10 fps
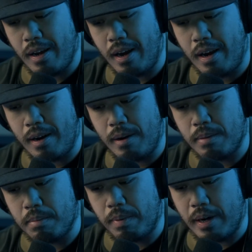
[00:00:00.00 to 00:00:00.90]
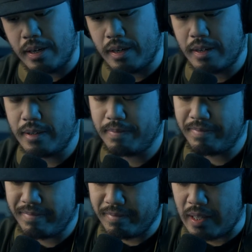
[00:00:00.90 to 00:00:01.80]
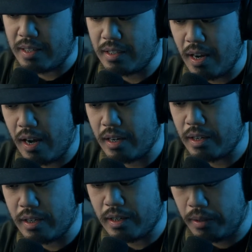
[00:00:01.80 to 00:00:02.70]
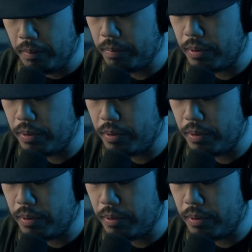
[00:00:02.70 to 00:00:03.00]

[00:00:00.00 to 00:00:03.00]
but it's not going to